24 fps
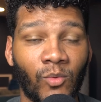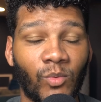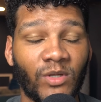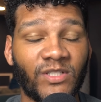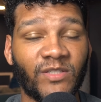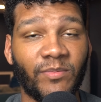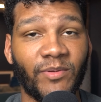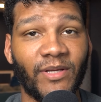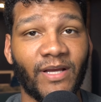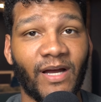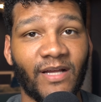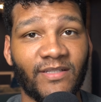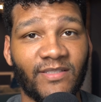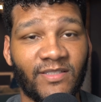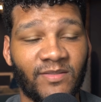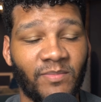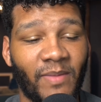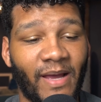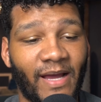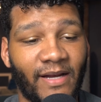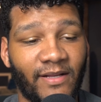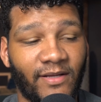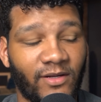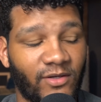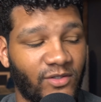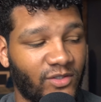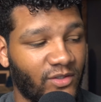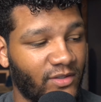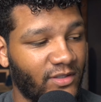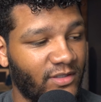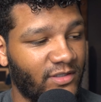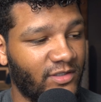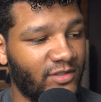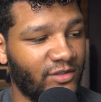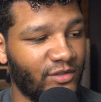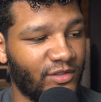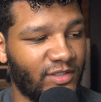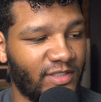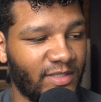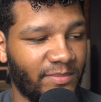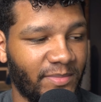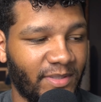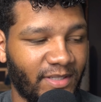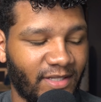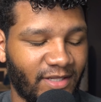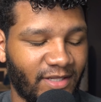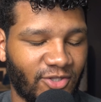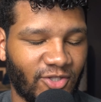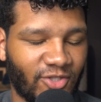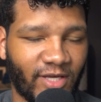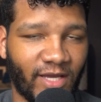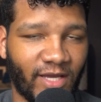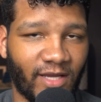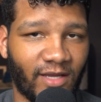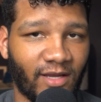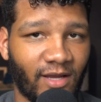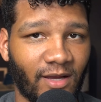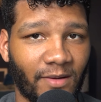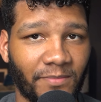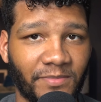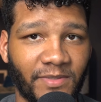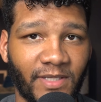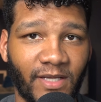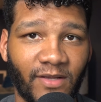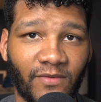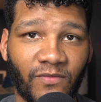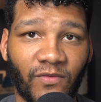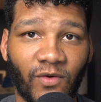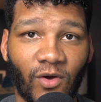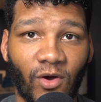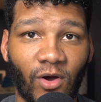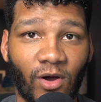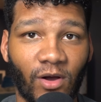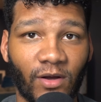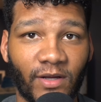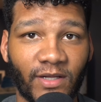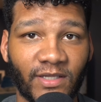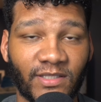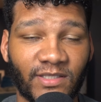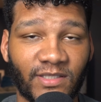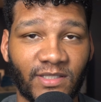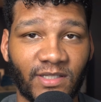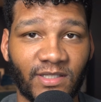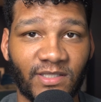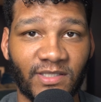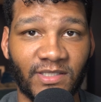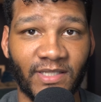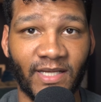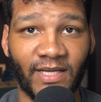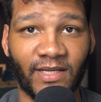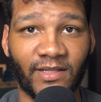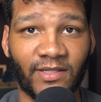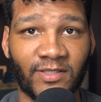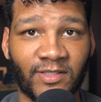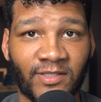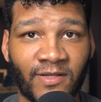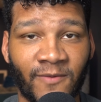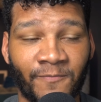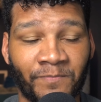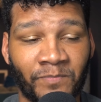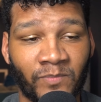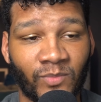What's up, guys? It's Matt here. So, this is your stimulus check update for August the 6th.